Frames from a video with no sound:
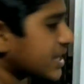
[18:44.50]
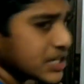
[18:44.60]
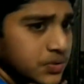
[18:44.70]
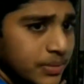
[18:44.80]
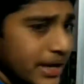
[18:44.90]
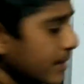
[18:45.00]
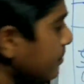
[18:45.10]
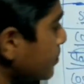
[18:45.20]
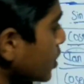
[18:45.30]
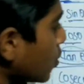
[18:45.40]
degrees will be
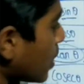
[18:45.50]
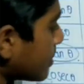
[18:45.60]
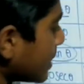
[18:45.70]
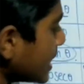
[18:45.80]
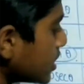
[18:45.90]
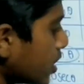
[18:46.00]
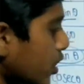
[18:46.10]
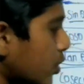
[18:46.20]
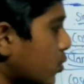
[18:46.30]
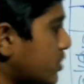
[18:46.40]
1 by
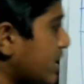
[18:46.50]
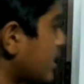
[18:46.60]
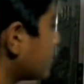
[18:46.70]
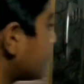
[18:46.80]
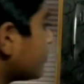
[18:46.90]
root 3.